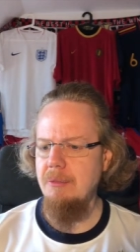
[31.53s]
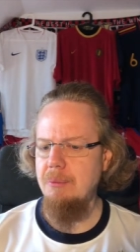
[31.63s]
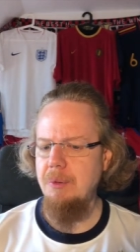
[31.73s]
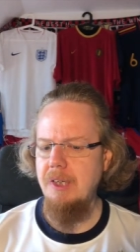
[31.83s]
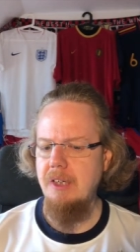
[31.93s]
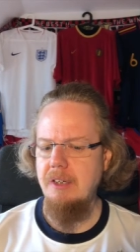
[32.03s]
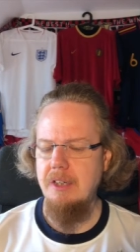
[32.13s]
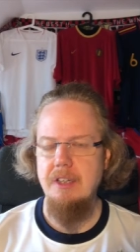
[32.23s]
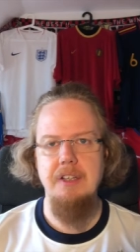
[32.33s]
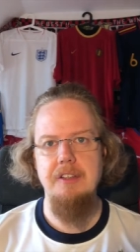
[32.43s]
we
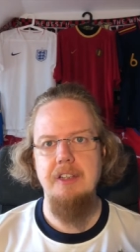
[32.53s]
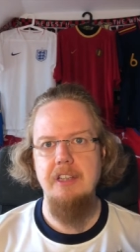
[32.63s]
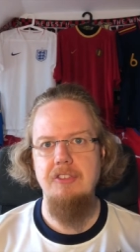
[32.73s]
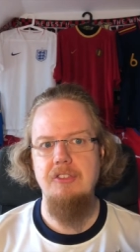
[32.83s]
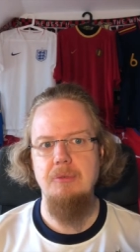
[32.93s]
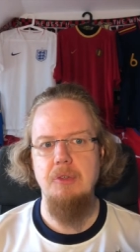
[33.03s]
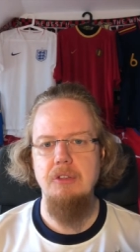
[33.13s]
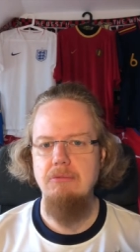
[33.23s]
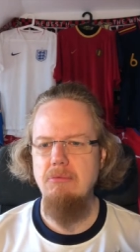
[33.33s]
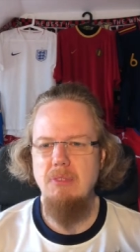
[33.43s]
got at least
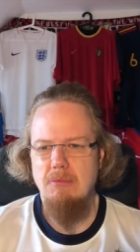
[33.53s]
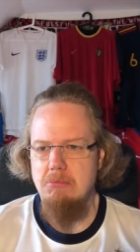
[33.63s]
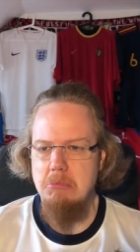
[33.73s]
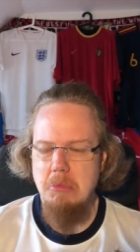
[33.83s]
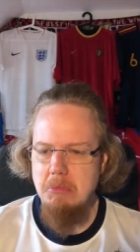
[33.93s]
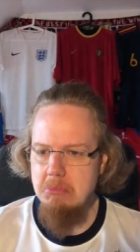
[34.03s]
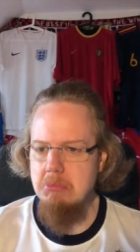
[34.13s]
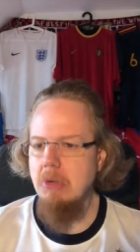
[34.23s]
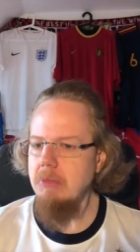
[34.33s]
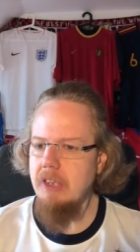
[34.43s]
one
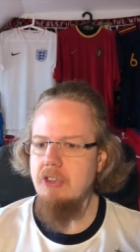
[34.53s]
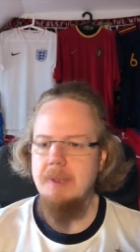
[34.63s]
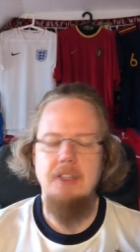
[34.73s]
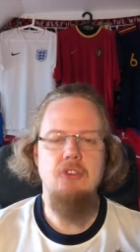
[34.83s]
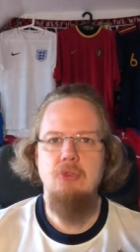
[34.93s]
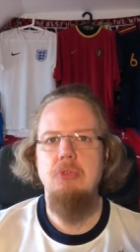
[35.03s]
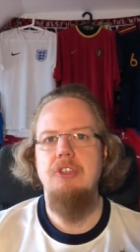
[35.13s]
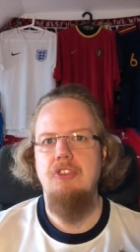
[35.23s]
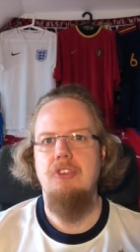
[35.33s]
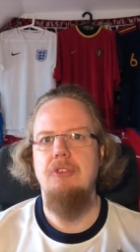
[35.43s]
no, actually we got two
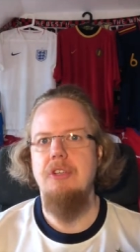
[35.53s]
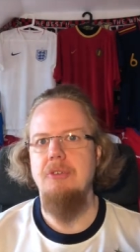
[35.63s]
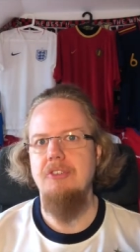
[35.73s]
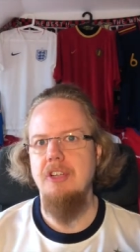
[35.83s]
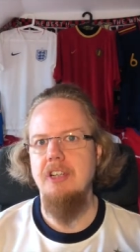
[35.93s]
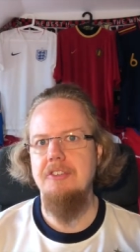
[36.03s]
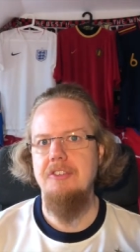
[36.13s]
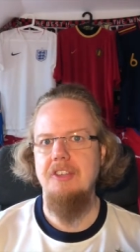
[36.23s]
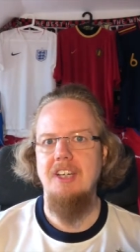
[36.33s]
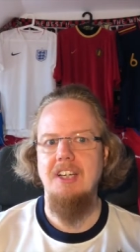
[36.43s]
historic
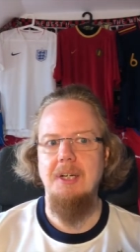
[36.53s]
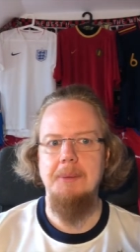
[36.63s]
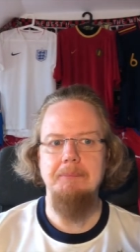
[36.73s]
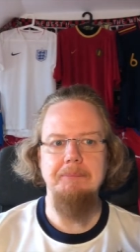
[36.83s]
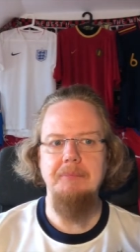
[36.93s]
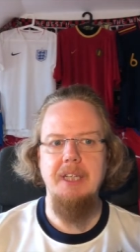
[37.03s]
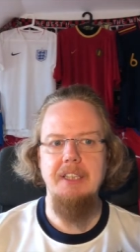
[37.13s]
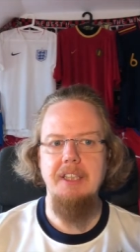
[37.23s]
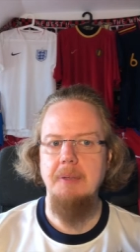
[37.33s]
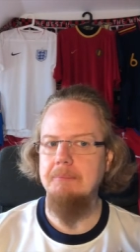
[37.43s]
results. Um,
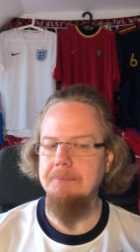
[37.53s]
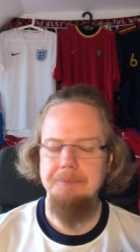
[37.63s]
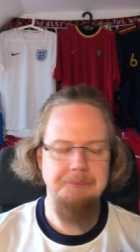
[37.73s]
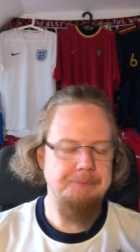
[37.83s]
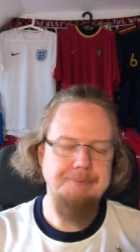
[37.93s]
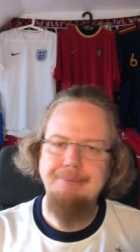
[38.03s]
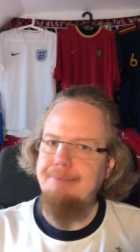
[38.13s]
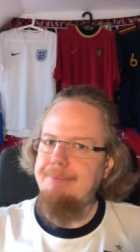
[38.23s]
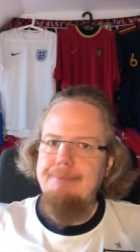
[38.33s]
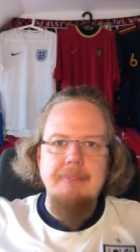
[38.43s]
and yeah,
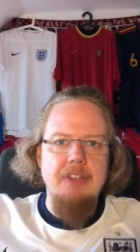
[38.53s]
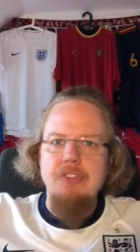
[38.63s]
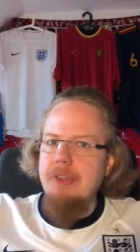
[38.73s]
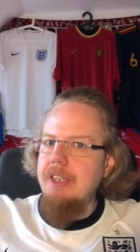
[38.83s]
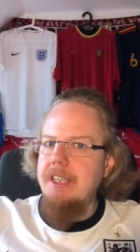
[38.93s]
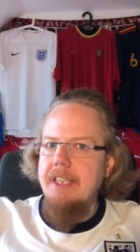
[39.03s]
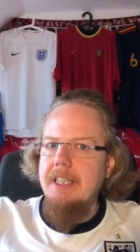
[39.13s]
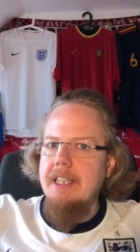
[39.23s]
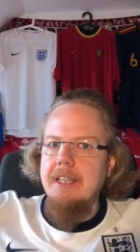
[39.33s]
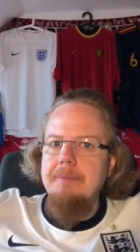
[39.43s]
I saw it in a
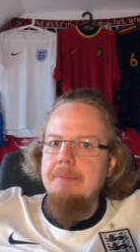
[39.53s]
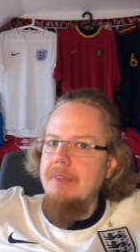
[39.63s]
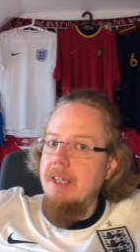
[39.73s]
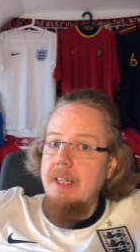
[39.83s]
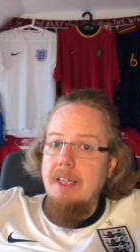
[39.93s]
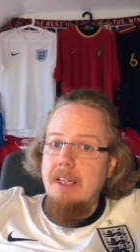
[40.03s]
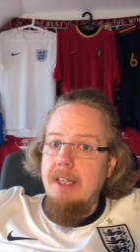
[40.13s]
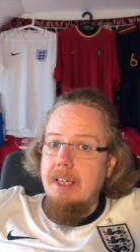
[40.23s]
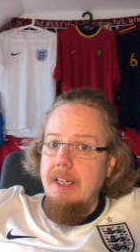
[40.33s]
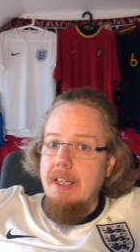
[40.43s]
headline.
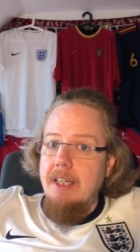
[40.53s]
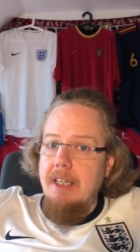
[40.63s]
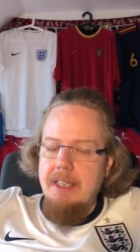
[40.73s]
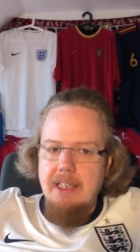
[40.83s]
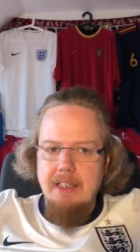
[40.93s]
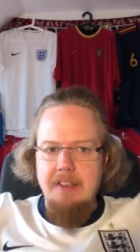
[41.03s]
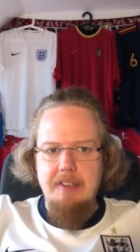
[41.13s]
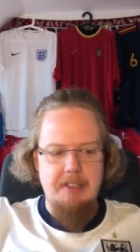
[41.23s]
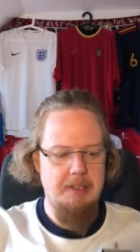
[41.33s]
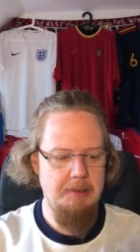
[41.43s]

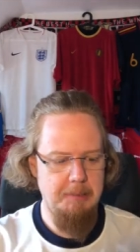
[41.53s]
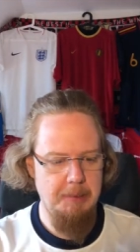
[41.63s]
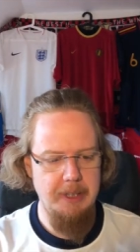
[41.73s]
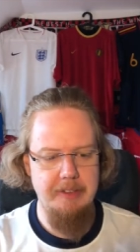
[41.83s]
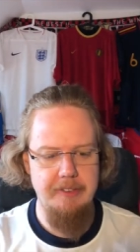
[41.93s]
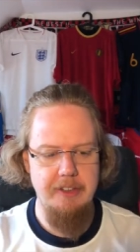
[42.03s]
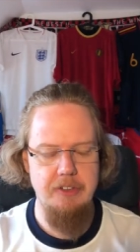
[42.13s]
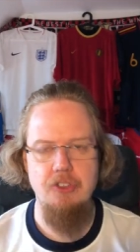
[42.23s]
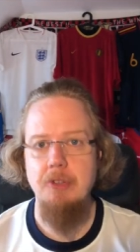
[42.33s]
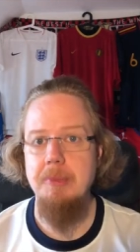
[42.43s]
England breaks
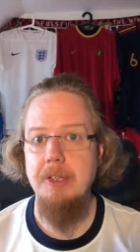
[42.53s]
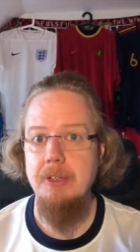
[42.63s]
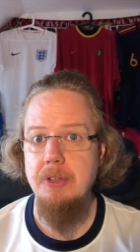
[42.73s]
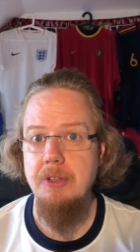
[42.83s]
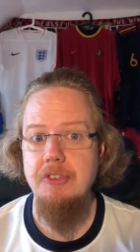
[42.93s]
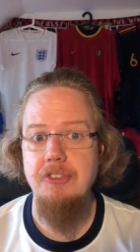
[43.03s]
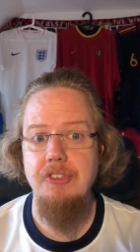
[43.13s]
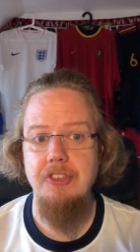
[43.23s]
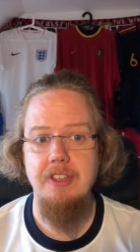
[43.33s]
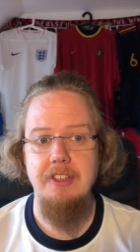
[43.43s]
their German
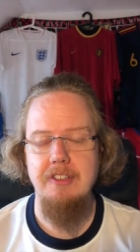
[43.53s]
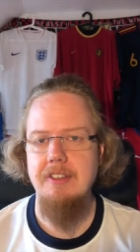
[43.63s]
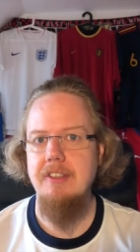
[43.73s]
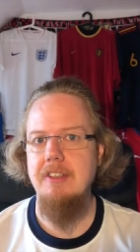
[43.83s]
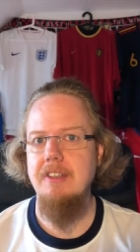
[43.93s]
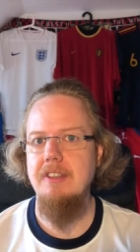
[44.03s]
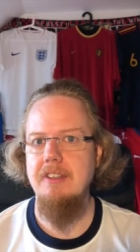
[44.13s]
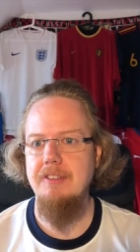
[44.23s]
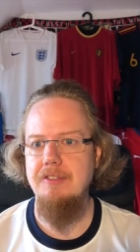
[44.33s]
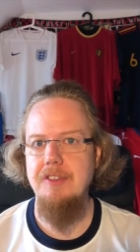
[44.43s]
curse. The uh,
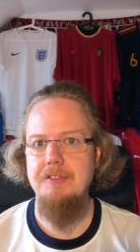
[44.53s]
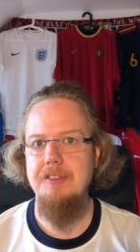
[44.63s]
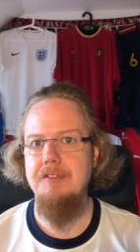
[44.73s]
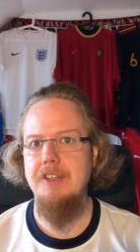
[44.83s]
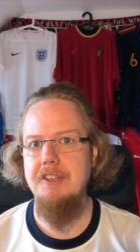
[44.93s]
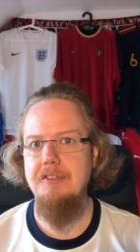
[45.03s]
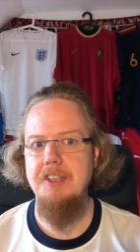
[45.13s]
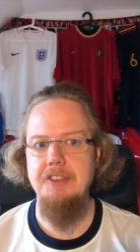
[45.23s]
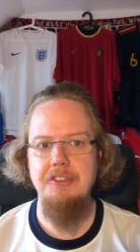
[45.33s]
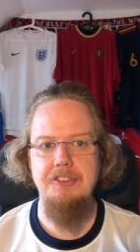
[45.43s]
55
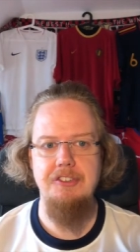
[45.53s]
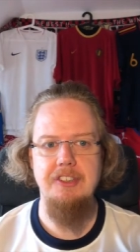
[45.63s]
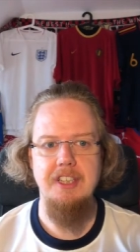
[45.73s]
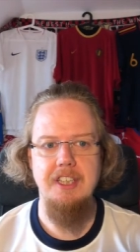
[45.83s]
years